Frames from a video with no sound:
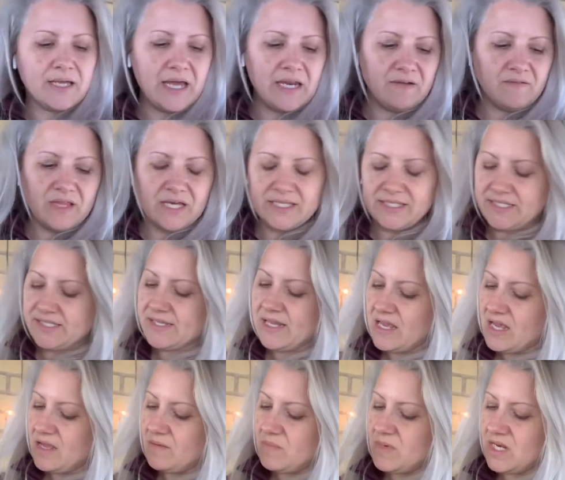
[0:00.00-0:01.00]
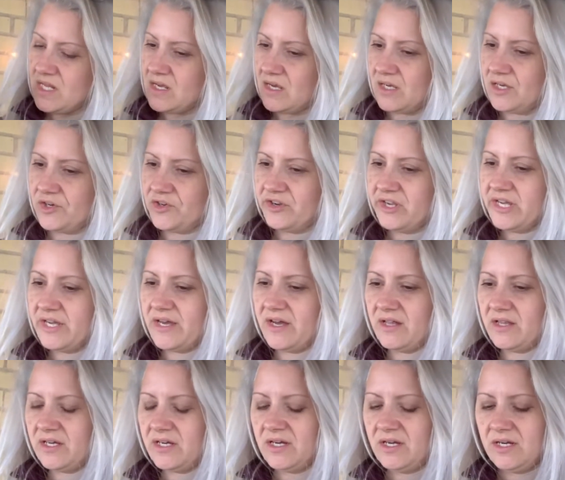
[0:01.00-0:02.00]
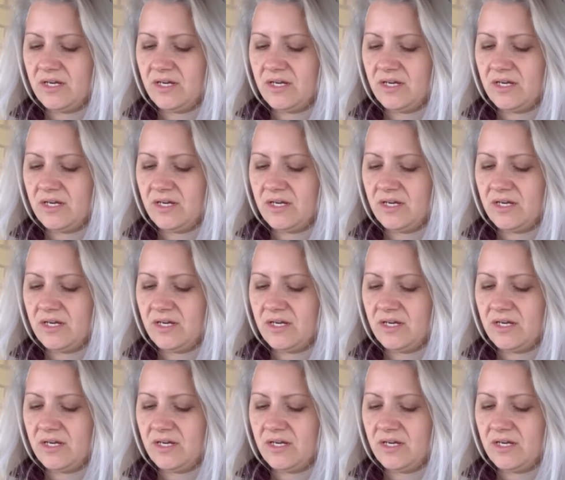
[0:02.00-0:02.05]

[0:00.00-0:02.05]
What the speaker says: of that same neon color.